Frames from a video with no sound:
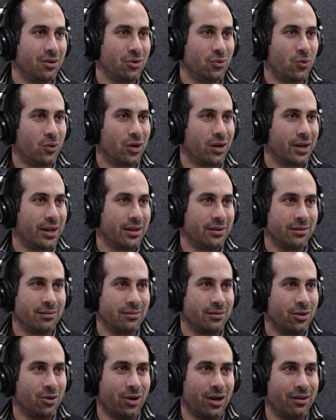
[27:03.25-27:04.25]
good one
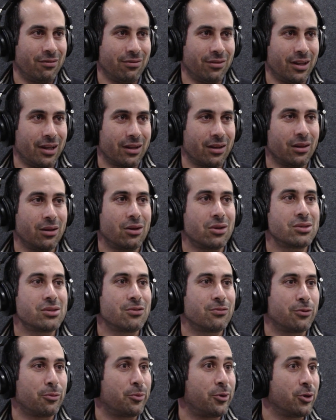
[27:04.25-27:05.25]
and you have like
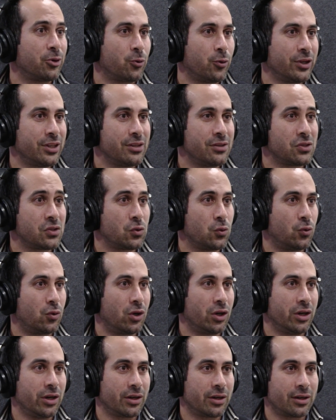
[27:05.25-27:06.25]
lots of opportunities to
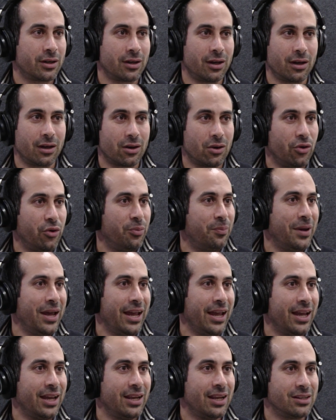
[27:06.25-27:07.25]
work, good
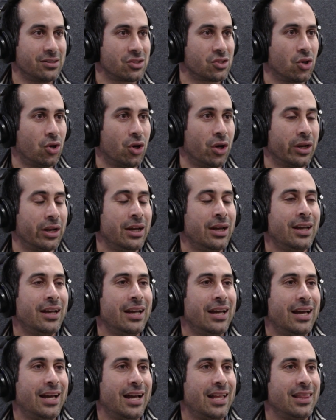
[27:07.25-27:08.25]
paid and so on.
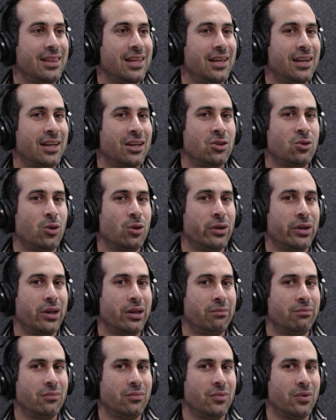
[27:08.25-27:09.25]
And then I told
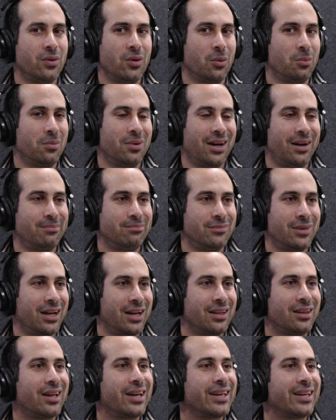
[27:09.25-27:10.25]
him, no,
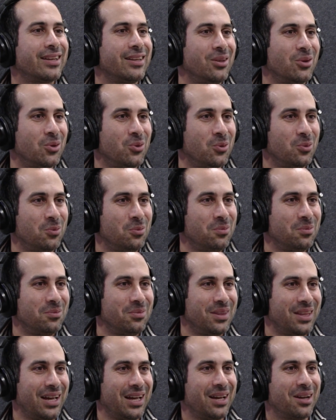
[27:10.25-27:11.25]
I like,
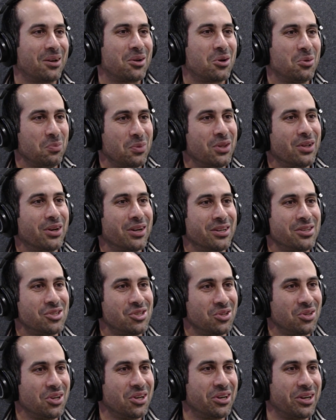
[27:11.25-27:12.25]
the computer
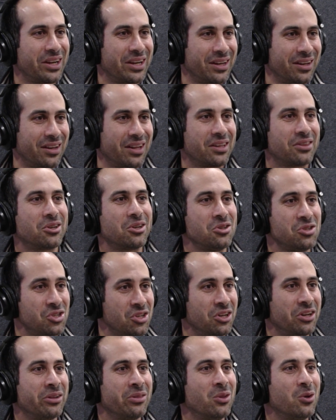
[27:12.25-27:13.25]
engineering, electrical
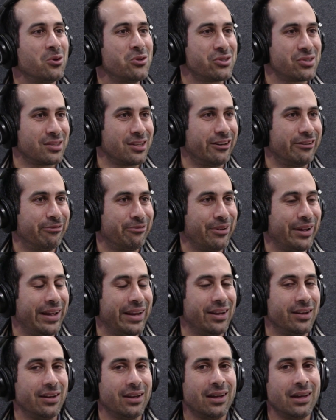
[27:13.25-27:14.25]
engineering, those stuff.
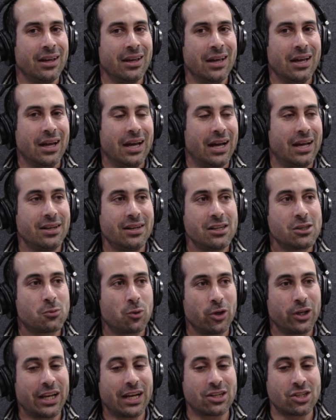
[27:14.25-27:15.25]
And at this
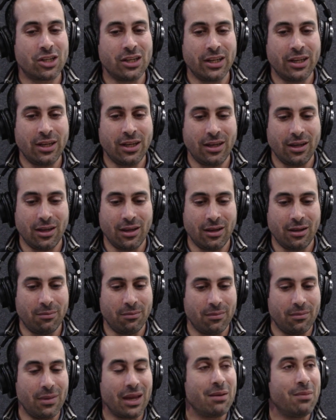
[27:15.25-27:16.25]
point, actually,
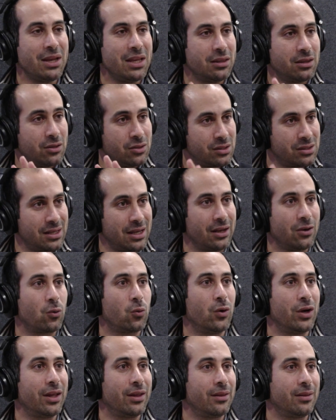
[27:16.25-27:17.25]
he made me to
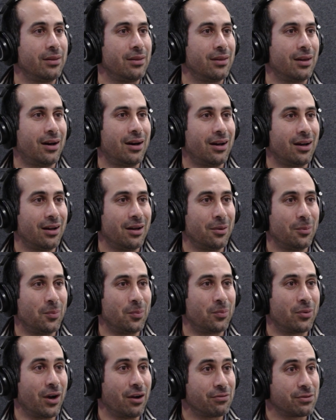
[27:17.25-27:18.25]
sit with a
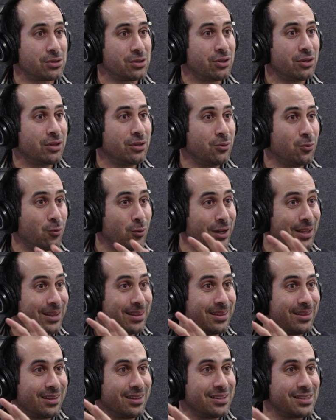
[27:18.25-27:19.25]
professor
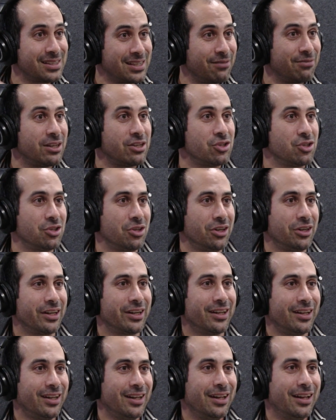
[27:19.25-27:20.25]
with civil engineering.
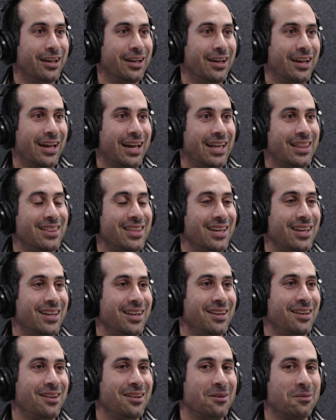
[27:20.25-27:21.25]
And
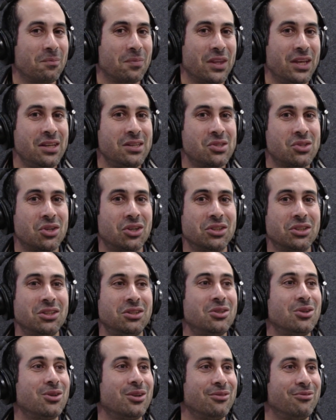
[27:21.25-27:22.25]
then he
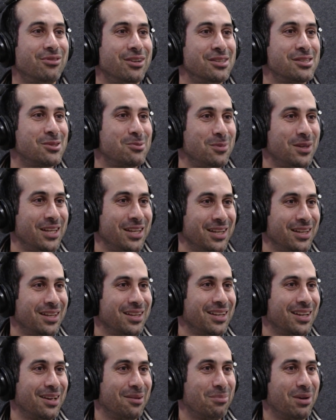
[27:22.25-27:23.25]
started to convince
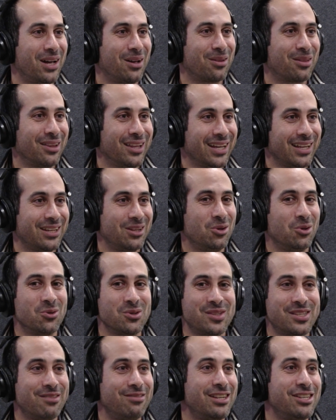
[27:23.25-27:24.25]
me about
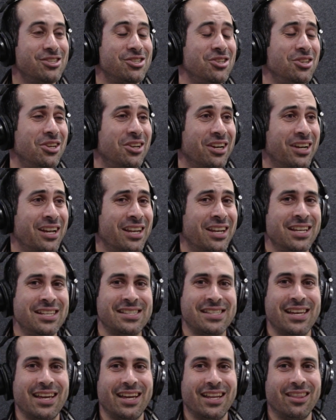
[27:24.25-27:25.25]
civil engineering. And he
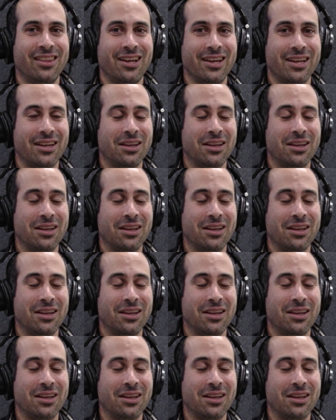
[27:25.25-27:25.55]
said